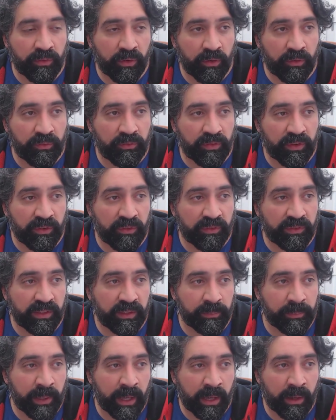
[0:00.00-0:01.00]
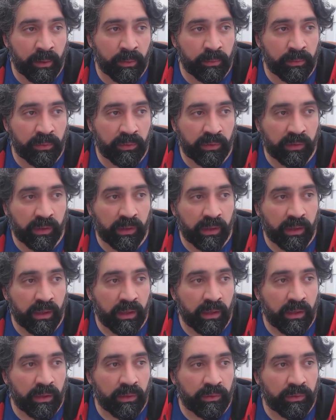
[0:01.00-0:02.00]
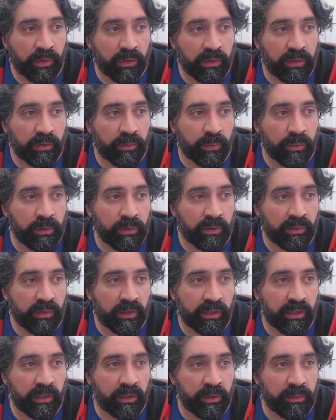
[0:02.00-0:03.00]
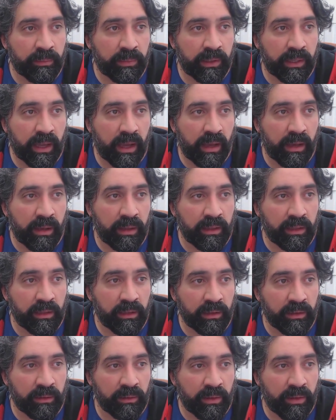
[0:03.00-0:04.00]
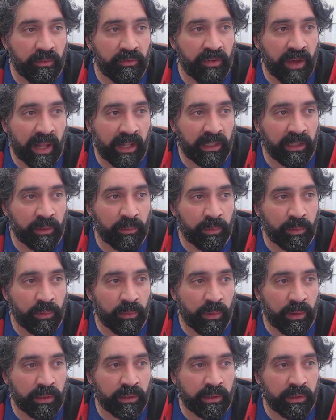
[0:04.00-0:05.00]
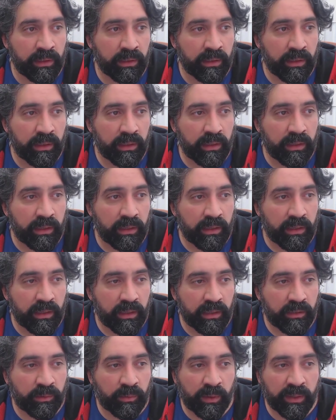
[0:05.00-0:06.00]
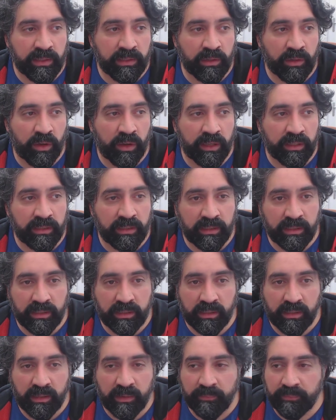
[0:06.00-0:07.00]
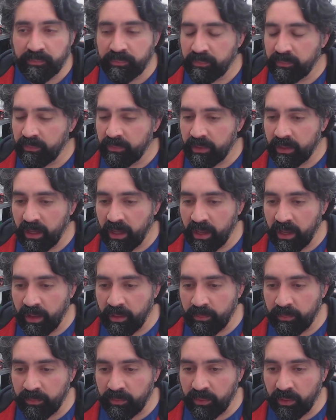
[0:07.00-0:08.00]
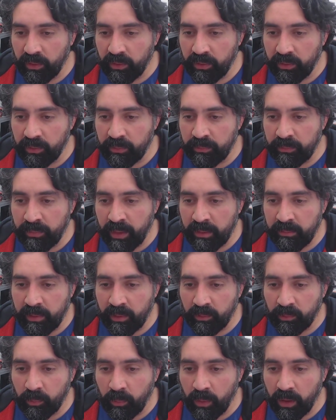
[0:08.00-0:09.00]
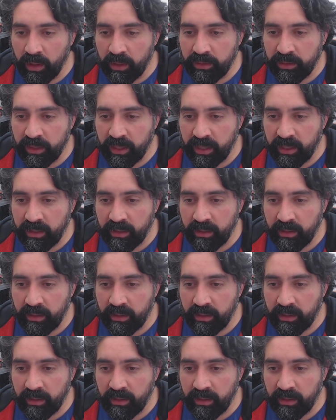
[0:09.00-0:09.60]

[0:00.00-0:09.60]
£50. So this one looks like it could be a valuable one. It's always nice. So maybe it was worth it.